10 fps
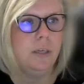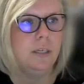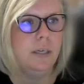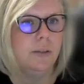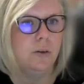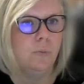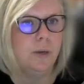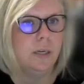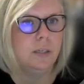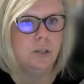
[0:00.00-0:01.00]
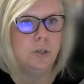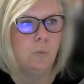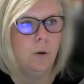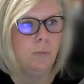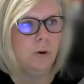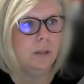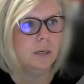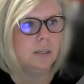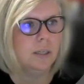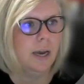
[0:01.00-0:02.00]
together, we need to do one more
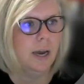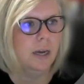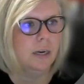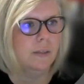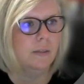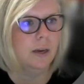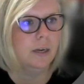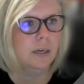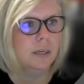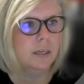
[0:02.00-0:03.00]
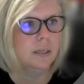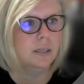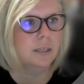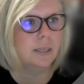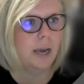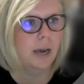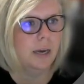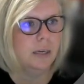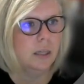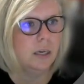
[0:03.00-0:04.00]
thing to the hat, and that is
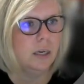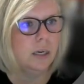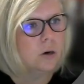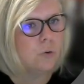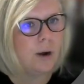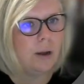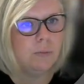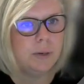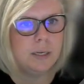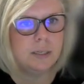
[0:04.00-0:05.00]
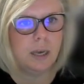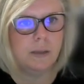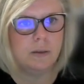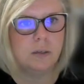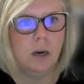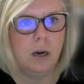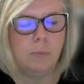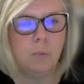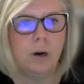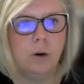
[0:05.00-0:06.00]
add the round piece at the
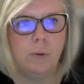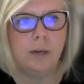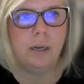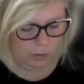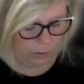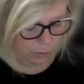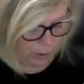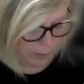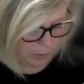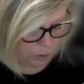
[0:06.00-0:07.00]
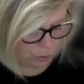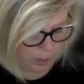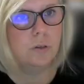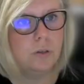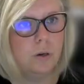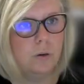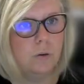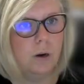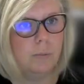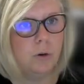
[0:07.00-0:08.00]
top where we thread the string.
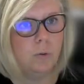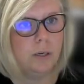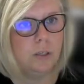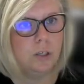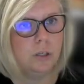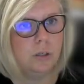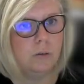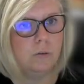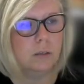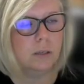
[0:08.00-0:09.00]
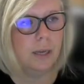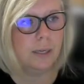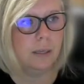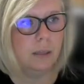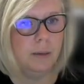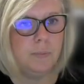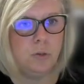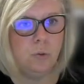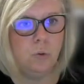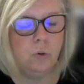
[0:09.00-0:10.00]
So I'm going to select the ellipse
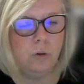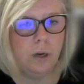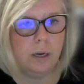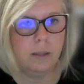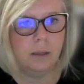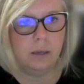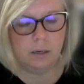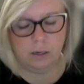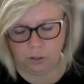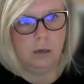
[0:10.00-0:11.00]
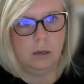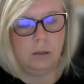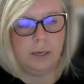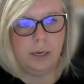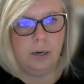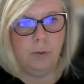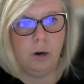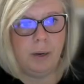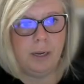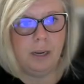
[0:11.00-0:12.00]
tool and then just click anywhere
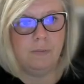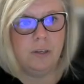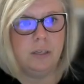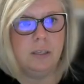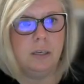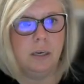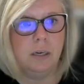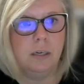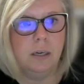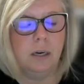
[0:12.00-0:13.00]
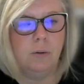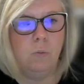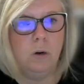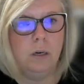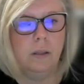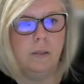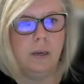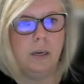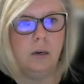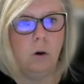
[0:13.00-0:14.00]
on my canvas, and I want
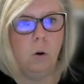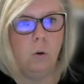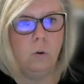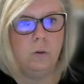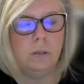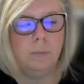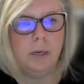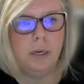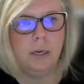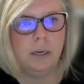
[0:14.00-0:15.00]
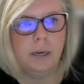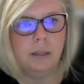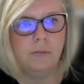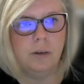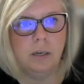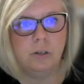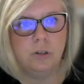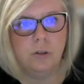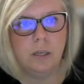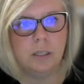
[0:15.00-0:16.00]
the hole to be 1/8 of an inch.
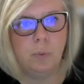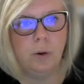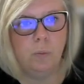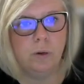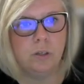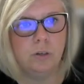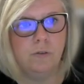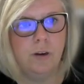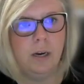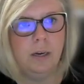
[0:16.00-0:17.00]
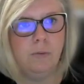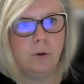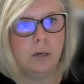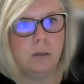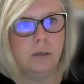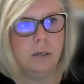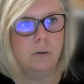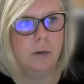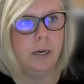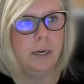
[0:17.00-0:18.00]
So that's 0.125. We're going to click
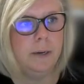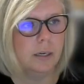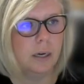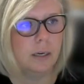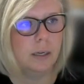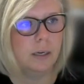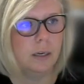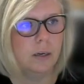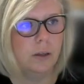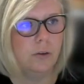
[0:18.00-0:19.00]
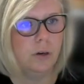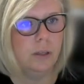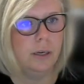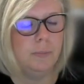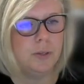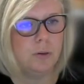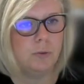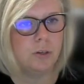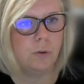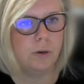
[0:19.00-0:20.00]
OK. I need another ellipse, so I'm
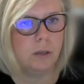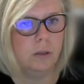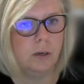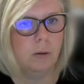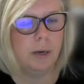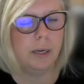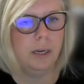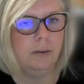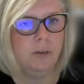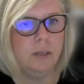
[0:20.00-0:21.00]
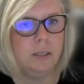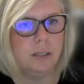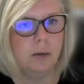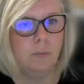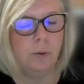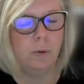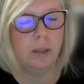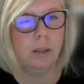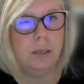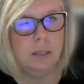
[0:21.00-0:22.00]
just going to click on my canvas, and we
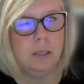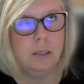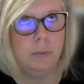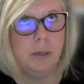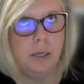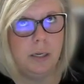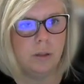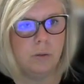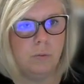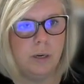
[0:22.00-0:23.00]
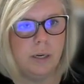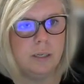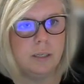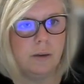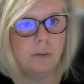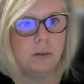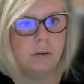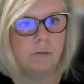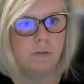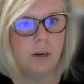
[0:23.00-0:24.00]
want this to be
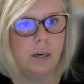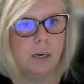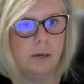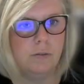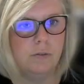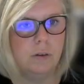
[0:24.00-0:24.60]
375.